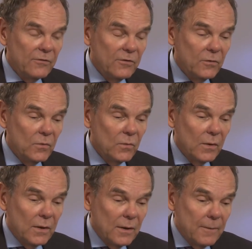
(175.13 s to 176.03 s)

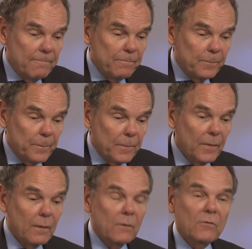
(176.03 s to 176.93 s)
to
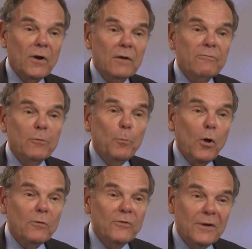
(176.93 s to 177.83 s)
create a
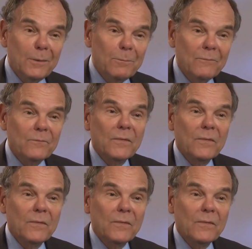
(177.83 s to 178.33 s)
football team,